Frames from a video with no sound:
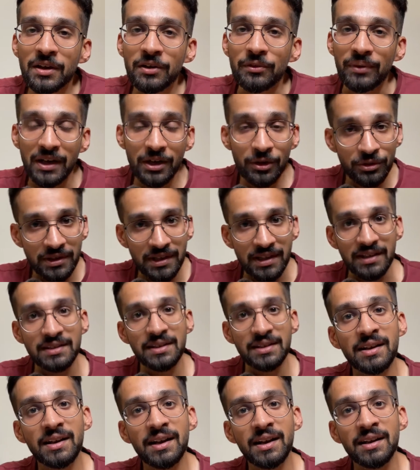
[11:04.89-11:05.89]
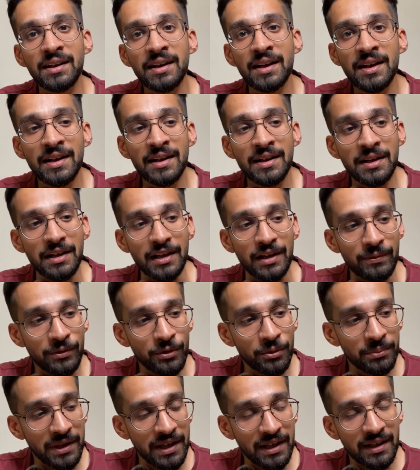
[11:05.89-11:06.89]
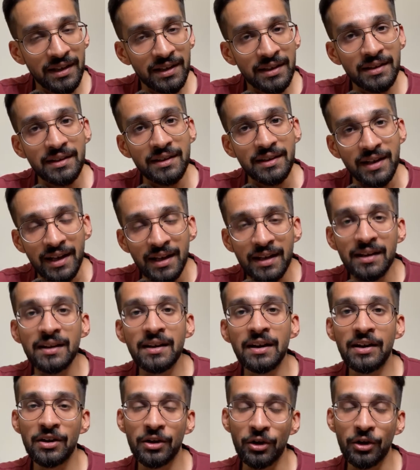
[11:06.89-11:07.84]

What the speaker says: While on the hand, if you merely tell